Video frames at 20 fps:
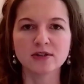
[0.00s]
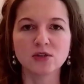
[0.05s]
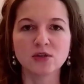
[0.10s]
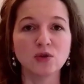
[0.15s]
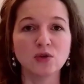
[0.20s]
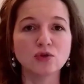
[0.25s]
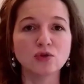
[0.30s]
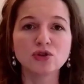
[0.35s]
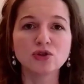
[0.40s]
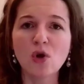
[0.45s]
that
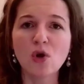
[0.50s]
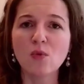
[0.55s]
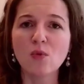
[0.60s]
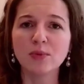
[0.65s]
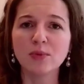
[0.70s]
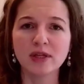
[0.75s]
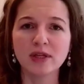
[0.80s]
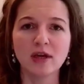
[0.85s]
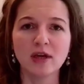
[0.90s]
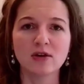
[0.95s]
you don't
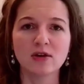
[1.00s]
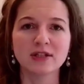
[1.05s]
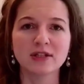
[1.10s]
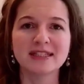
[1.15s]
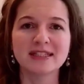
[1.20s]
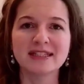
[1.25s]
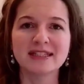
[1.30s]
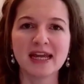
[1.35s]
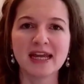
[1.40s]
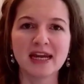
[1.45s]
plan on
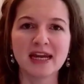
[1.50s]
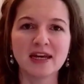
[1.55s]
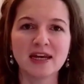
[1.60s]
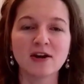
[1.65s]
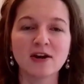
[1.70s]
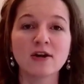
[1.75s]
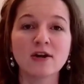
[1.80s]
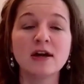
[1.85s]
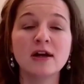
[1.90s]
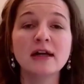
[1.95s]
staying
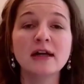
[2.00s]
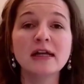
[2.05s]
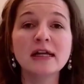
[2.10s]
here,